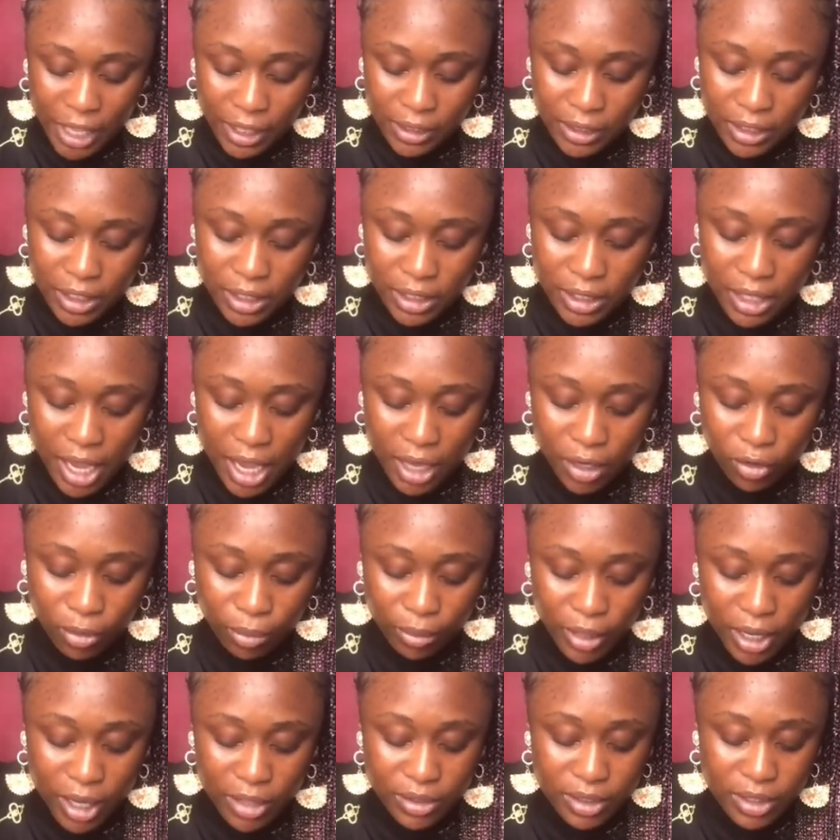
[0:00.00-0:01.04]
These kind of
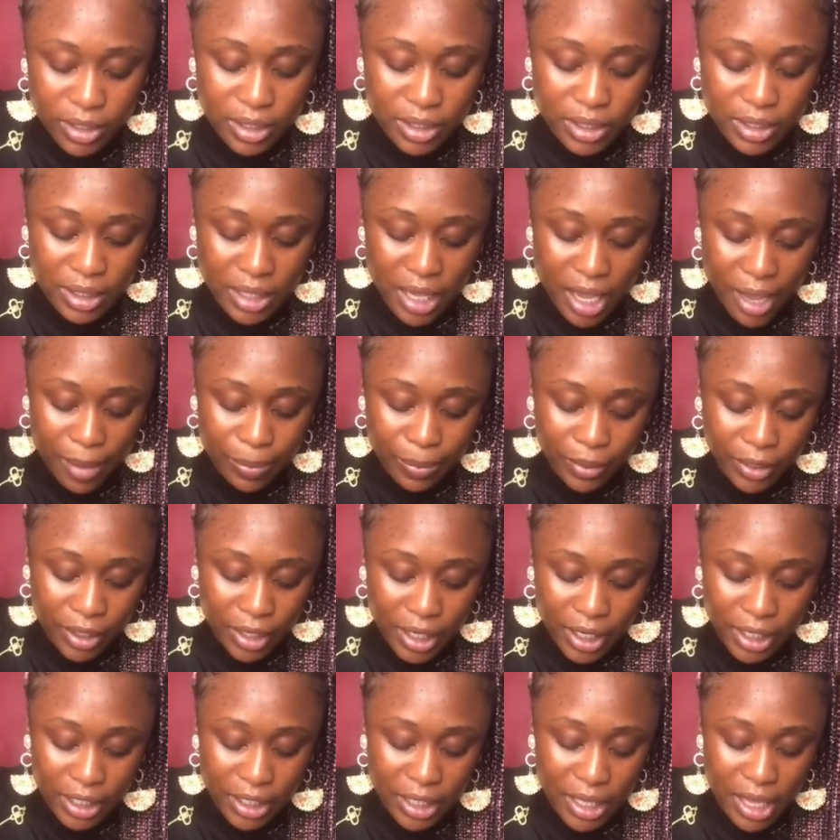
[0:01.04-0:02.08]
blouses
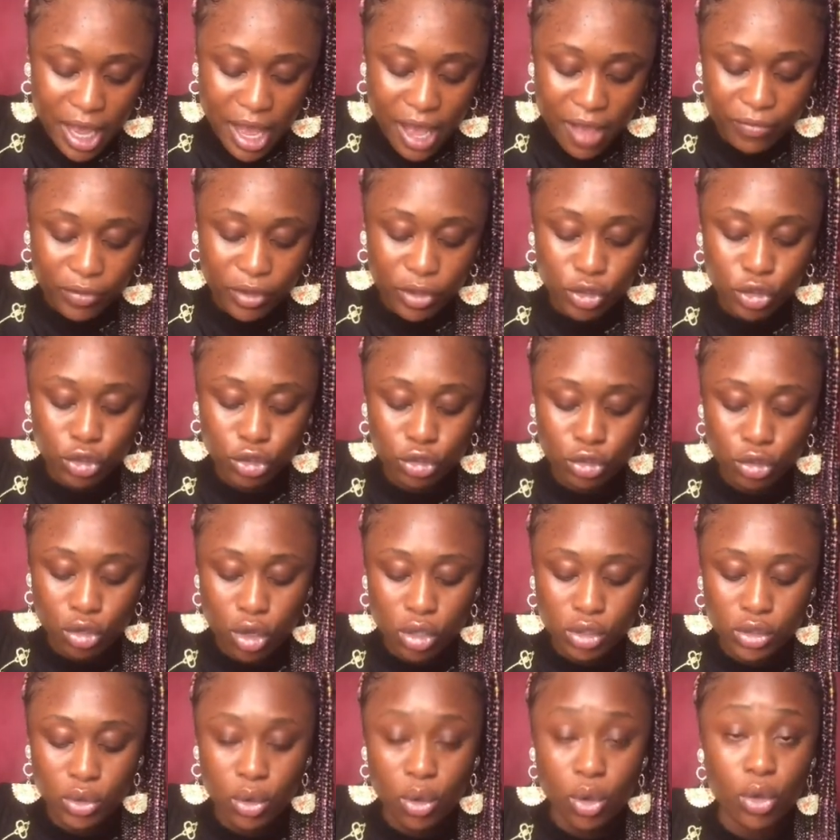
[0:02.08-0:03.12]
typically have a
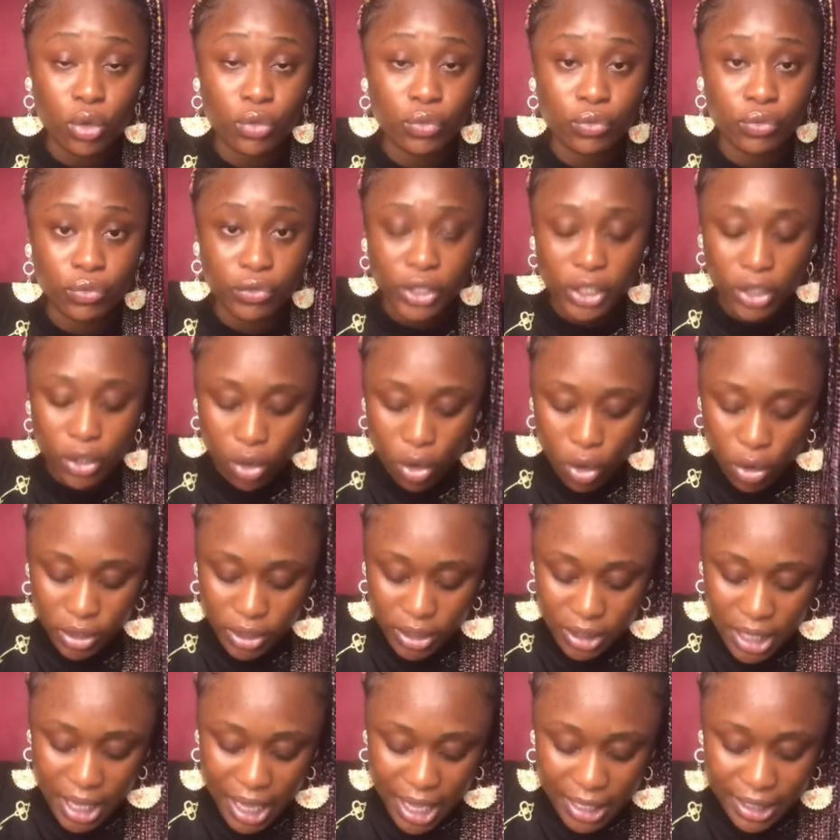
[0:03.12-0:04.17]
short or
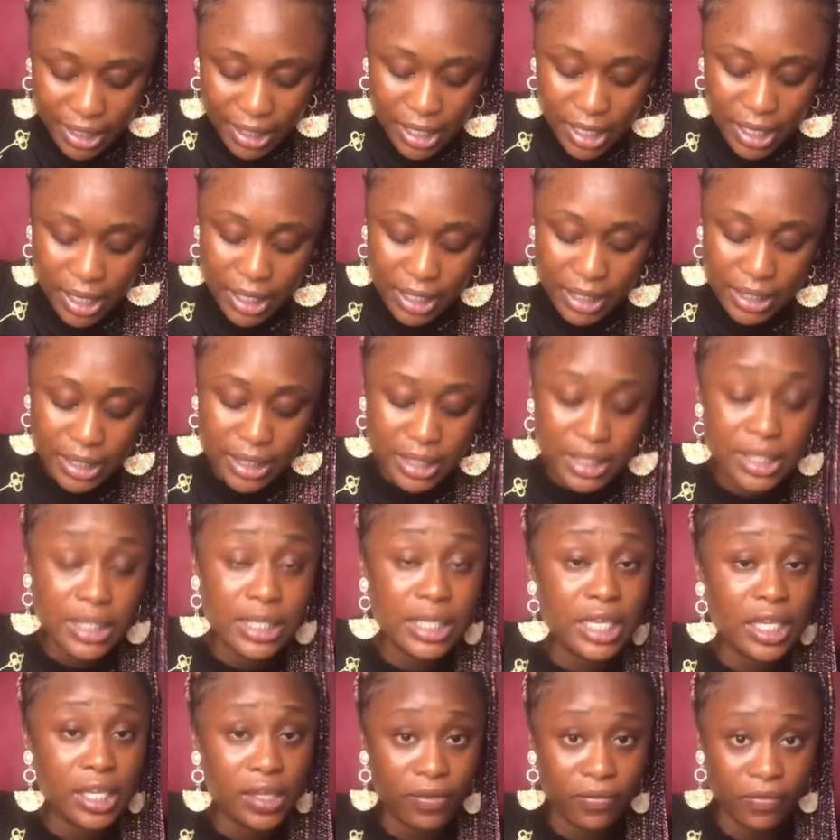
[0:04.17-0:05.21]
3/4
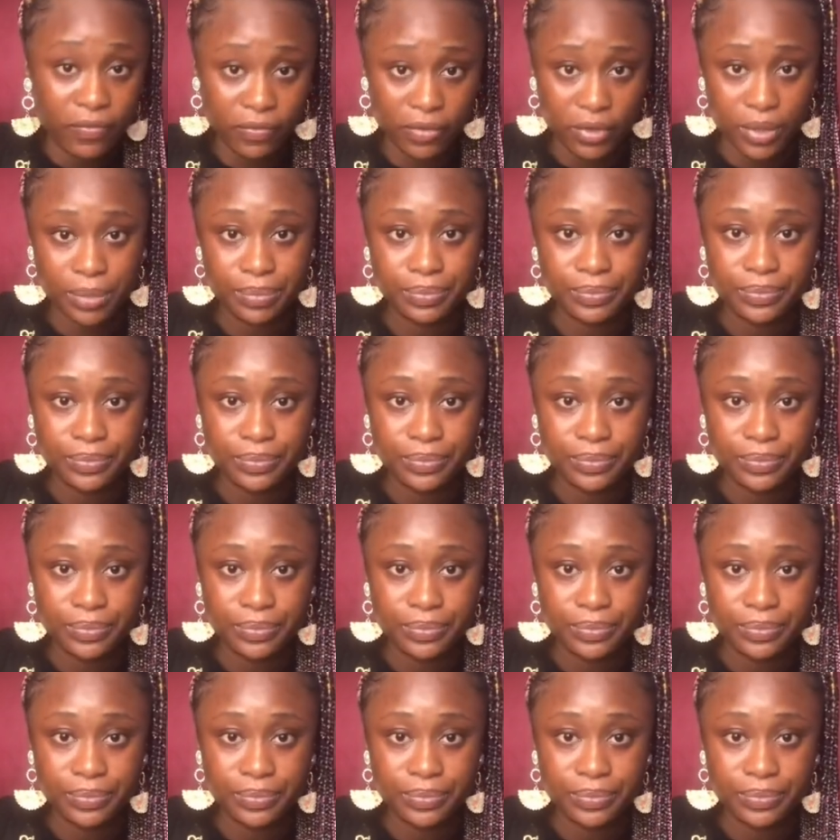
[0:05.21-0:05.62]
sleeve.